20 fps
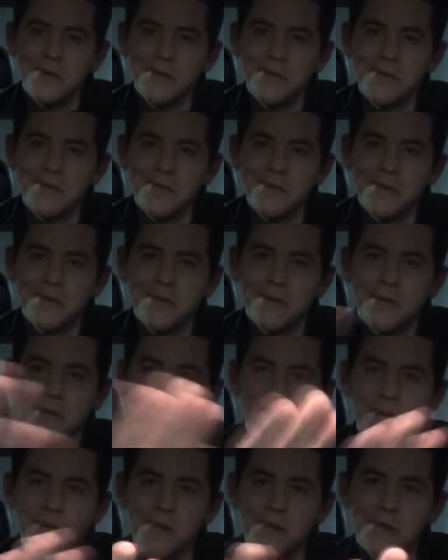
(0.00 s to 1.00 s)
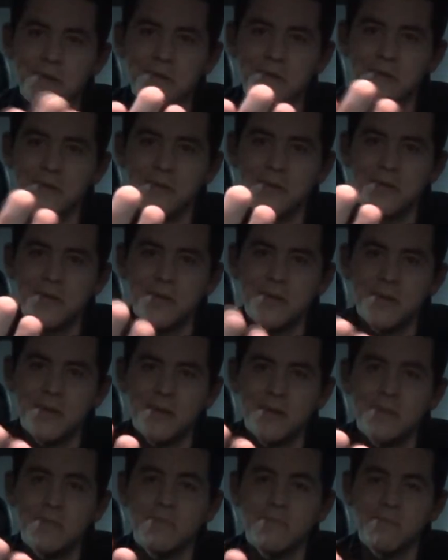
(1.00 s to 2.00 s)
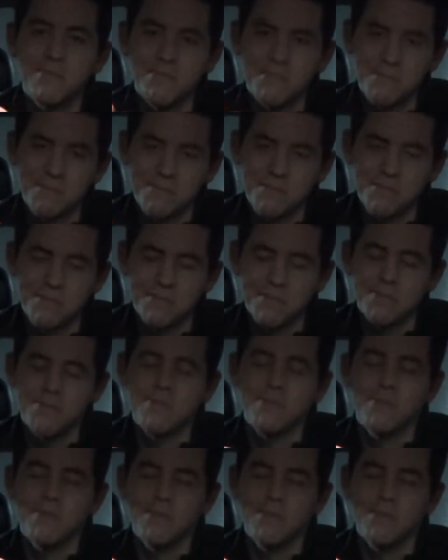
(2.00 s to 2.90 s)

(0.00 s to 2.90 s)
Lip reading: The person shown says nothing.